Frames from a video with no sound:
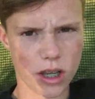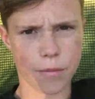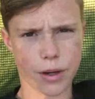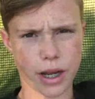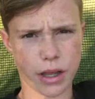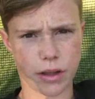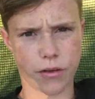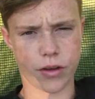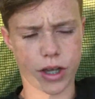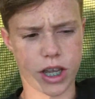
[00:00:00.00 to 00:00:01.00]
But I,
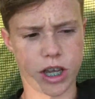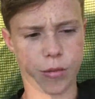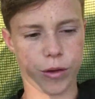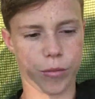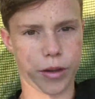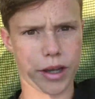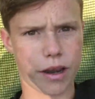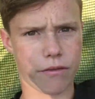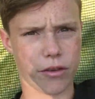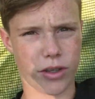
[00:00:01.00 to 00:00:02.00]
if I am, it'd be
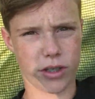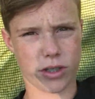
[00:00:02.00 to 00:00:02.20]
after this.